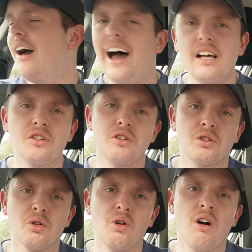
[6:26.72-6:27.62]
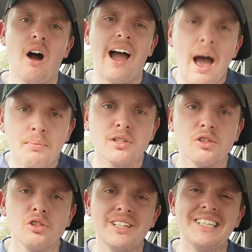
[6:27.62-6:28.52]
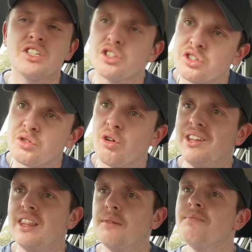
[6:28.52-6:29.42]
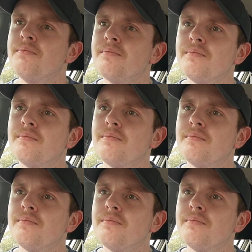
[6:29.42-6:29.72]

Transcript: As you saw, I absolutely destroyed them.